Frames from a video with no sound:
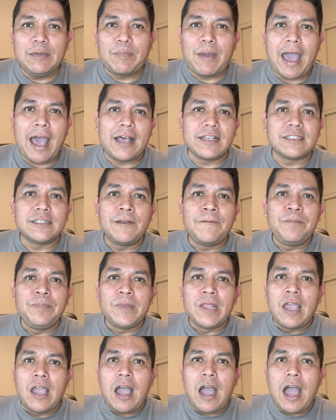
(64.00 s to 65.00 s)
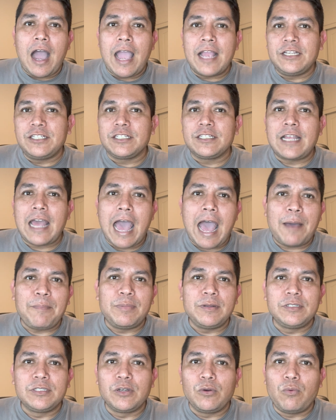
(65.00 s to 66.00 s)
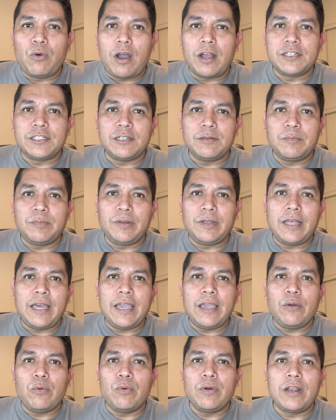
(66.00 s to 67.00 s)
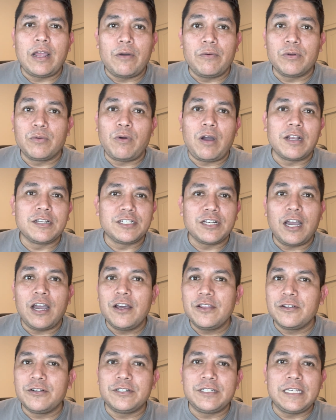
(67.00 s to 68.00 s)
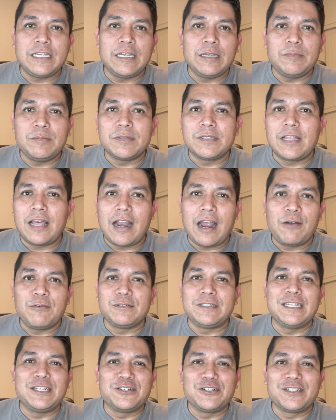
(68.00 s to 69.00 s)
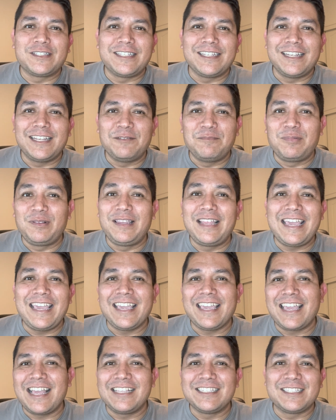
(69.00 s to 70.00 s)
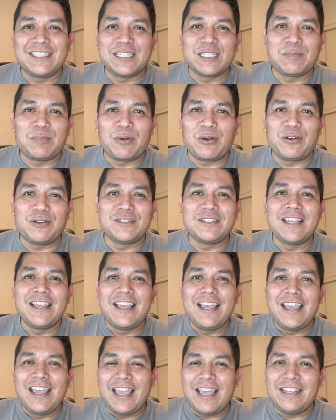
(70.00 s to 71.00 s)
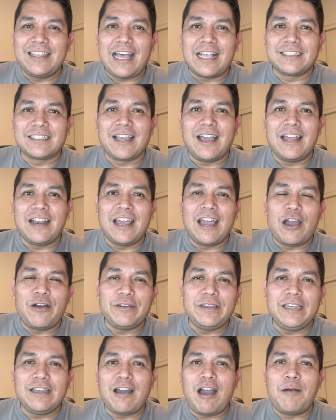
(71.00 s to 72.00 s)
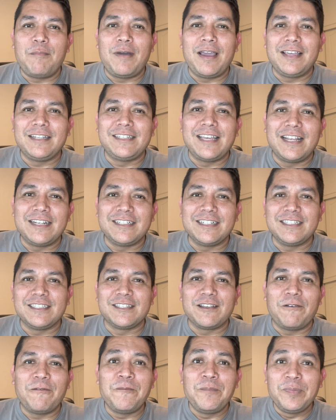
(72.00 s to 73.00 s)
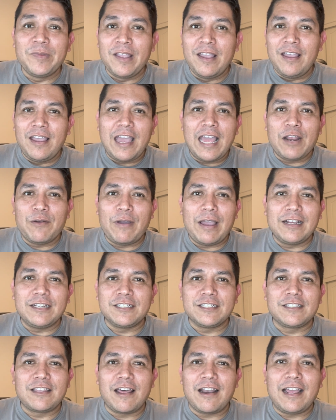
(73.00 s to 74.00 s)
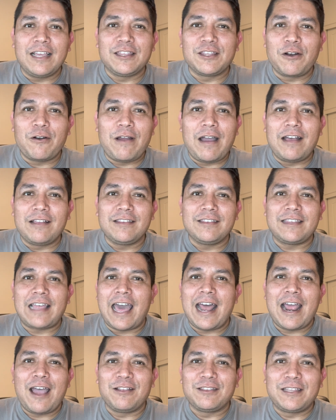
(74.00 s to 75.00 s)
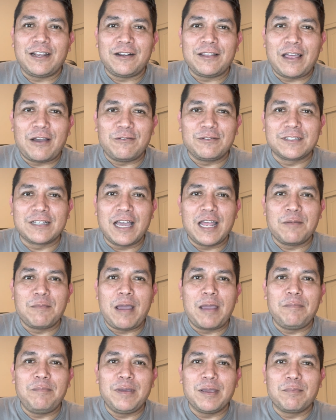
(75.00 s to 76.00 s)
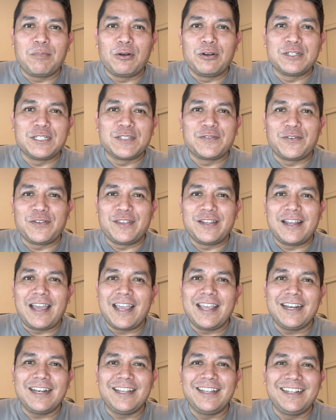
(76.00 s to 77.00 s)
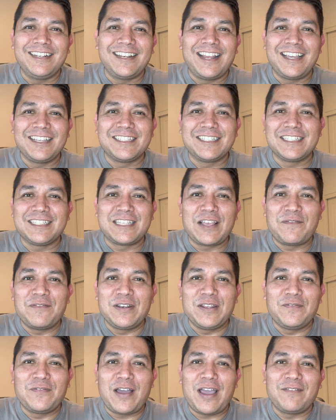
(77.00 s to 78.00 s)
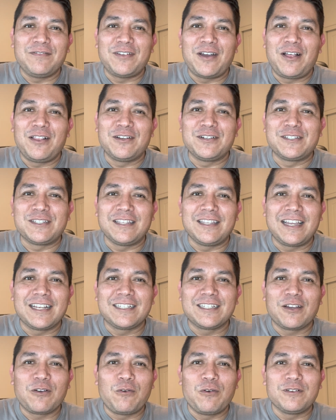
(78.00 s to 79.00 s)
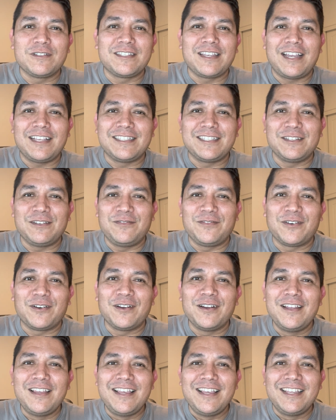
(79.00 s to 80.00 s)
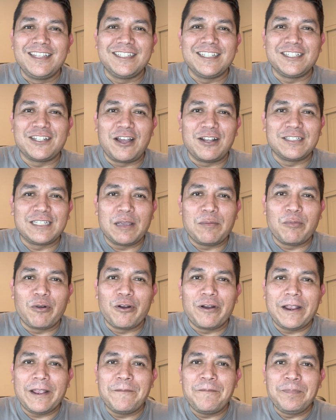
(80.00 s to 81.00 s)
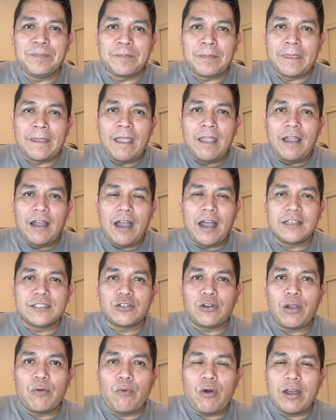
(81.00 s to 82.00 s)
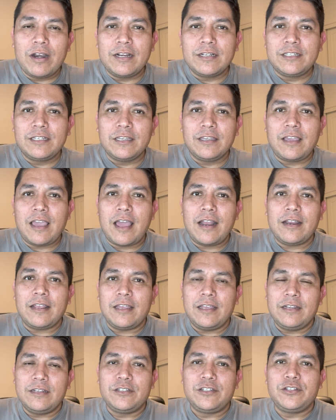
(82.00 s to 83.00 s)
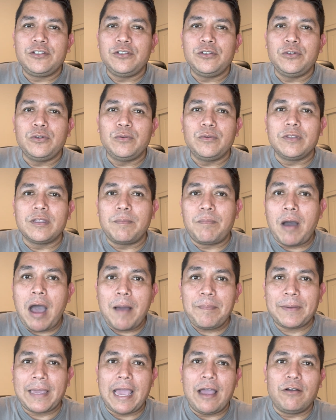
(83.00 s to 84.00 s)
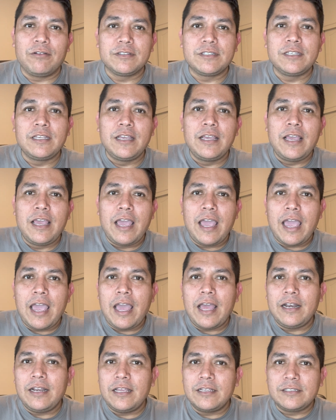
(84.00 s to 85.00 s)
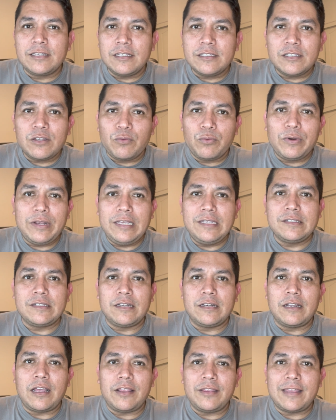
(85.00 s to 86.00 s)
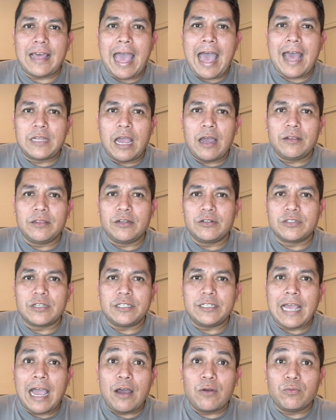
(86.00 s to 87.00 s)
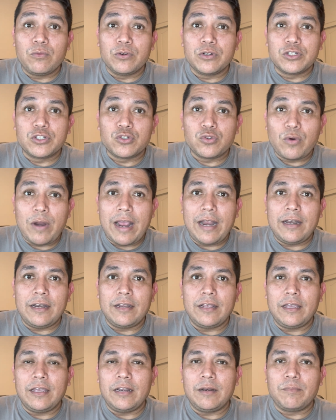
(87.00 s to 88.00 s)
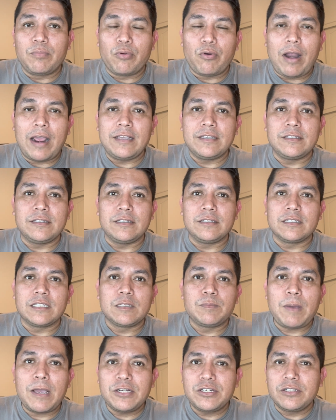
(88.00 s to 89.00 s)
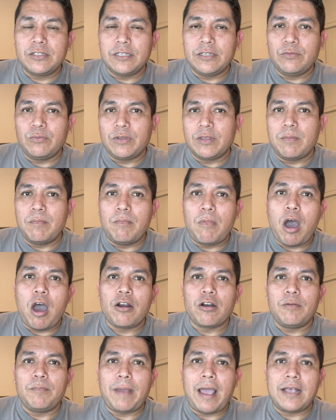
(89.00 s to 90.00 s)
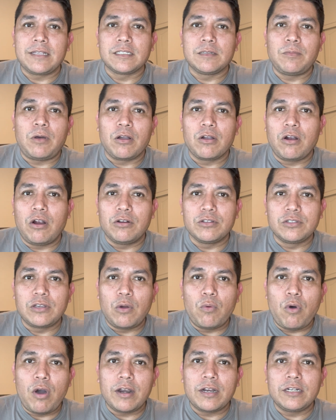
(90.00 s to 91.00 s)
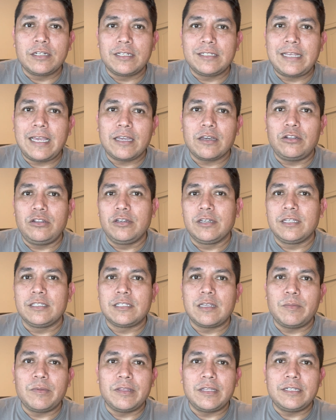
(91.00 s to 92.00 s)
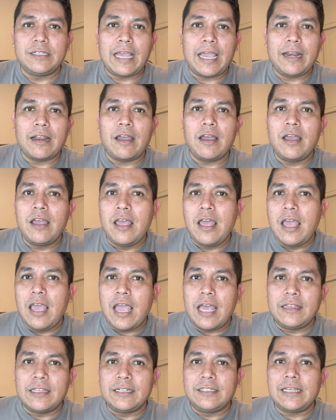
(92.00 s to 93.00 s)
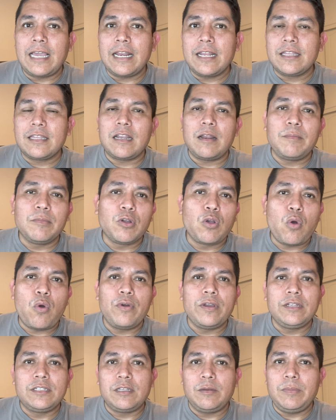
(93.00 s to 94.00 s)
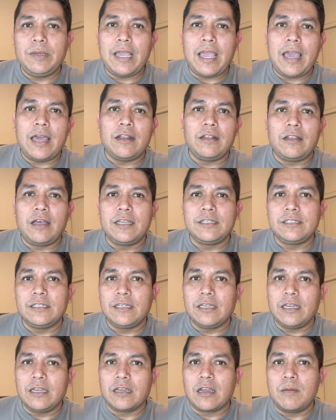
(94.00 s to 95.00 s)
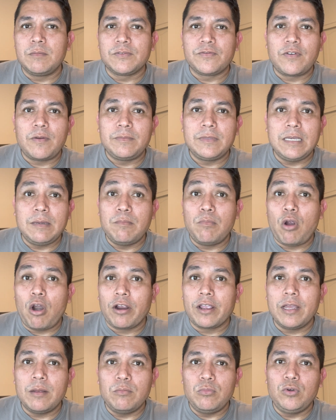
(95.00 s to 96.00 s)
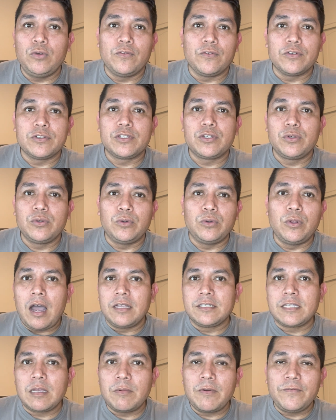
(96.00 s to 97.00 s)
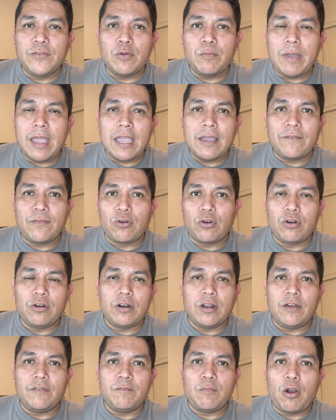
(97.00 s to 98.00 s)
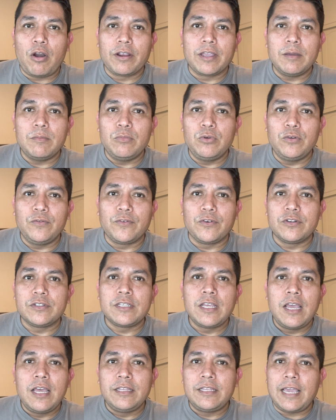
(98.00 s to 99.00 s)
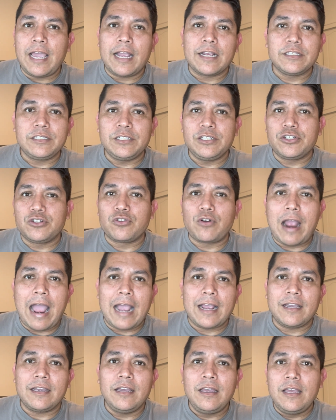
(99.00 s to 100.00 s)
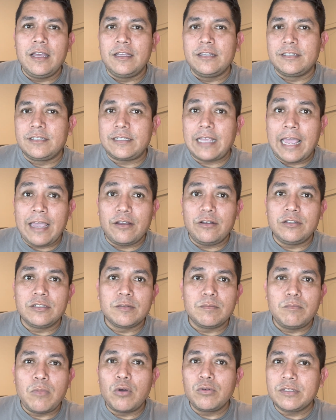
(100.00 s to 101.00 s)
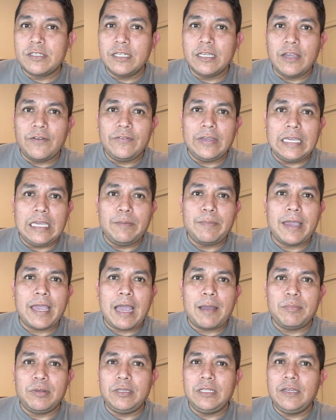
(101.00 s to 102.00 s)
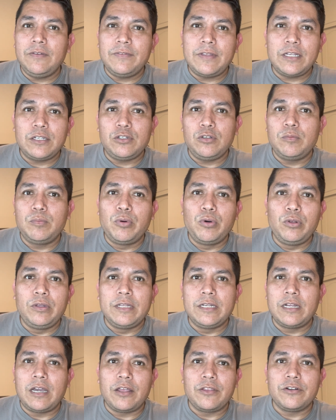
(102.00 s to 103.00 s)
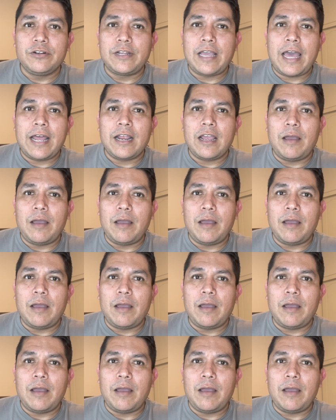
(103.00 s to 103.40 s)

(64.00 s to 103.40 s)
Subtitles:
Pass. I just happened to watch him play when I would watch other teams that I was interested in play against the Spurs, and that's kind of how he caught my attention. So anyway, just thought I'd throw that out there. That was kind of my big purchase for the night. Nice $75 selected courtside silver DeJounte Murray. So I wanted to get into the pop counts. And is this the reason that there's a downward trend in prices, especially with modern basketball cards? So I wanted to take a look at some of the data, and the data that I'm going to be analyzing comes from the Market Movers tool. Some of you may have heard of Market Movers. They actually track sales, mostly of eBay. I believe they do pull in other data.